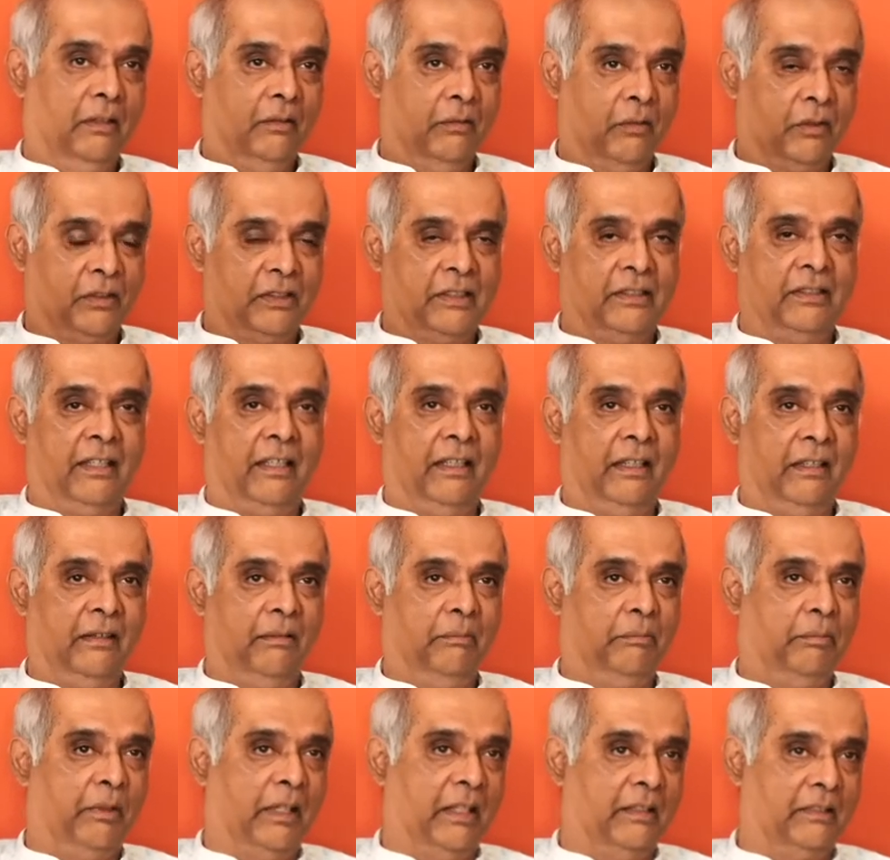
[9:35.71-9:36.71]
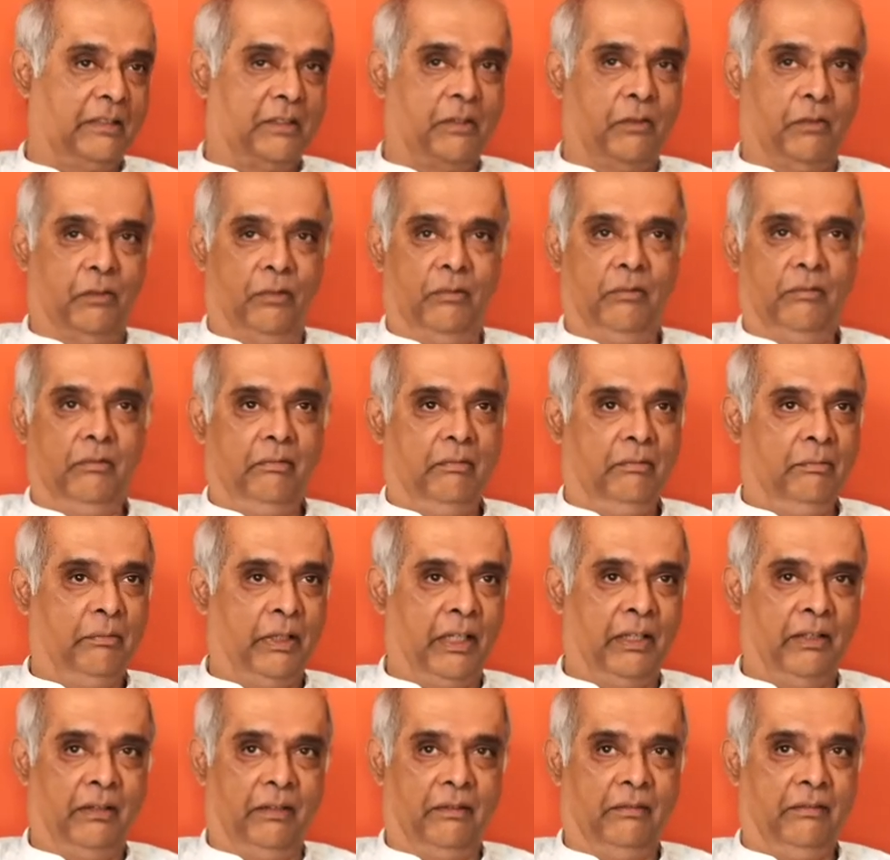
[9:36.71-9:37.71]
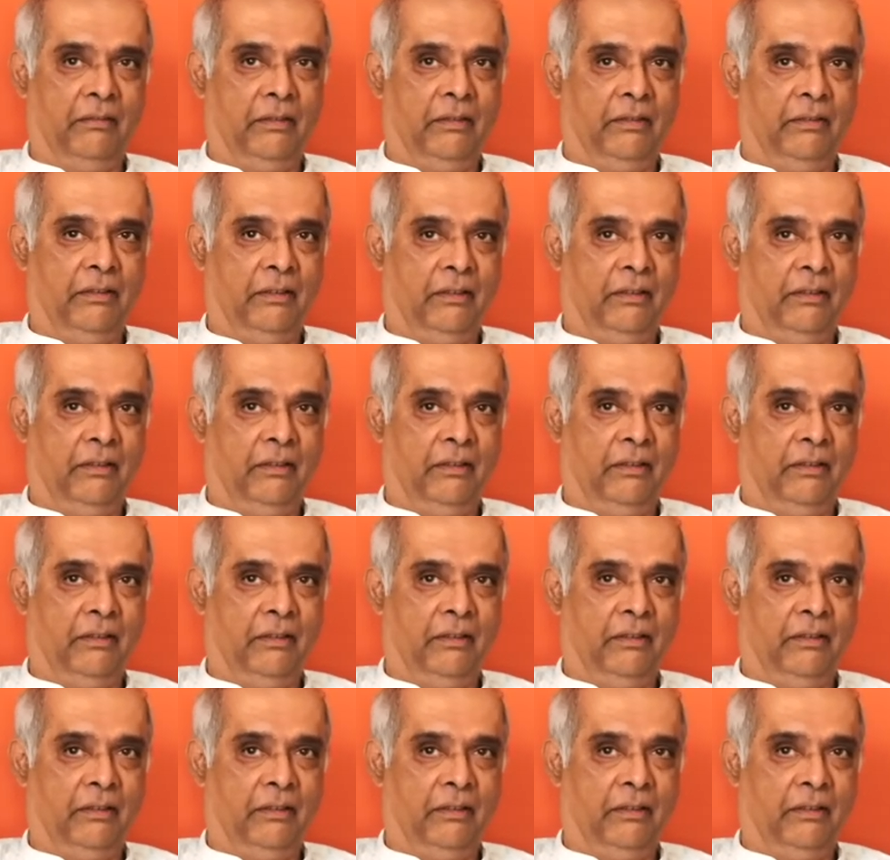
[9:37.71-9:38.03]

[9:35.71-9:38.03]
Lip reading: was the place to be in,